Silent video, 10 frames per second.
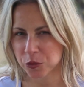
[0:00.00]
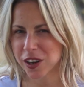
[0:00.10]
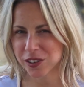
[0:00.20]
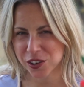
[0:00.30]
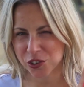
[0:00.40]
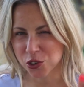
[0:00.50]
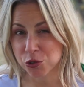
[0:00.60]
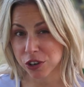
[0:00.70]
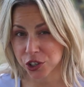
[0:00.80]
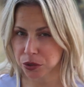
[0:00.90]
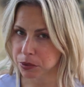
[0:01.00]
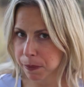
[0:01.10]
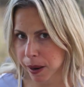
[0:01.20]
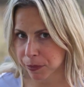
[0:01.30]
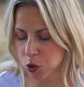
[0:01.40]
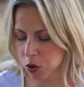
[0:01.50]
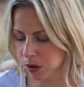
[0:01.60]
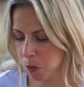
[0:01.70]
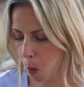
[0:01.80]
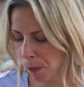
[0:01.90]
get that little crunch from the peppercorn.